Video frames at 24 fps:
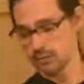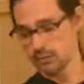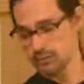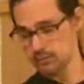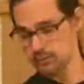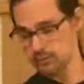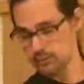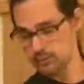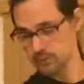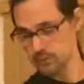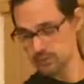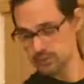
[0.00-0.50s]

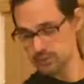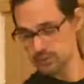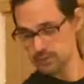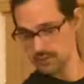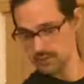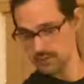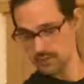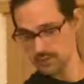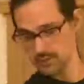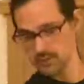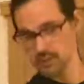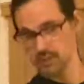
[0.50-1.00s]
humerus
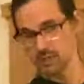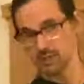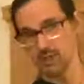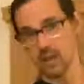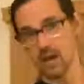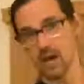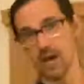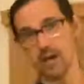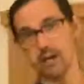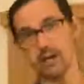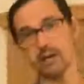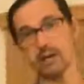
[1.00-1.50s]
is
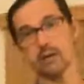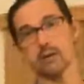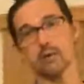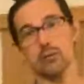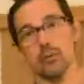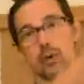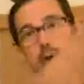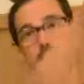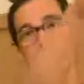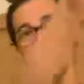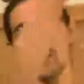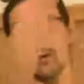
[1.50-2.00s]
gliding
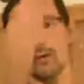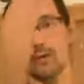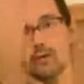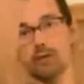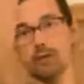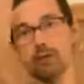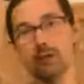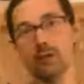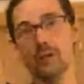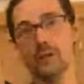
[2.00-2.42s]
around